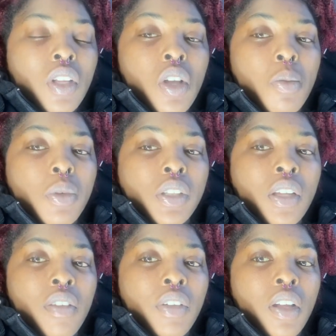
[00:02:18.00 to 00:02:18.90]
almost
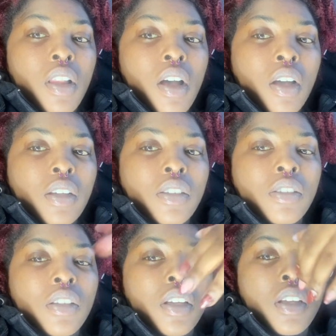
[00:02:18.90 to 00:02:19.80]
11 o'clock,
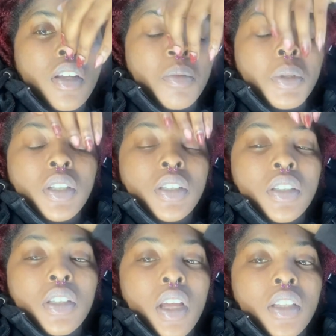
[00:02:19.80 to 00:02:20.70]
and I've been
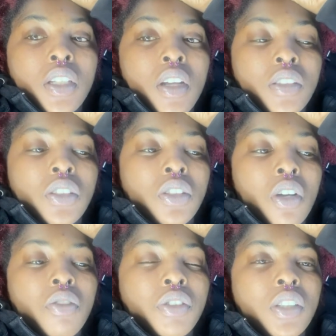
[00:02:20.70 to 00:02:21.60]
at the doctor's
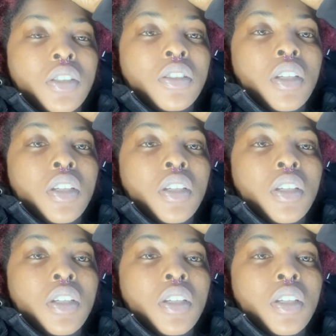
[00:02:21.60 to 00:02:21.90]
office